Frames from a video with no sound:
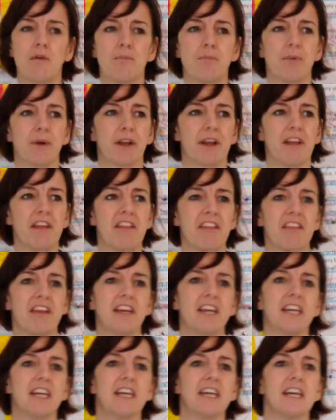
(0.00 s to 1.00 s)
But I
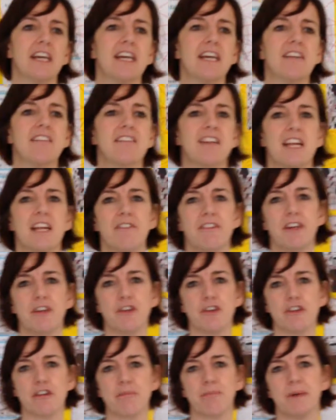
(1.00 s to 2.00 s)
think instead of it
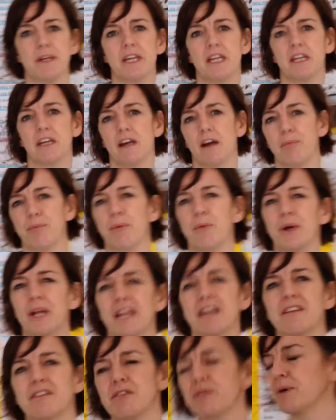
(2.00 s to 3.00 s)
just being a
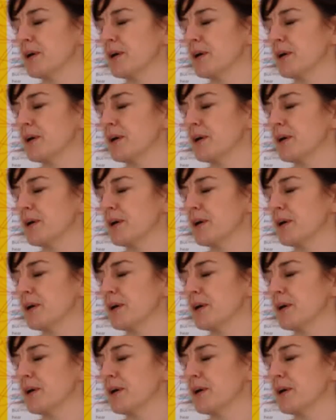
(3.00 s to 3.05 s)
pointless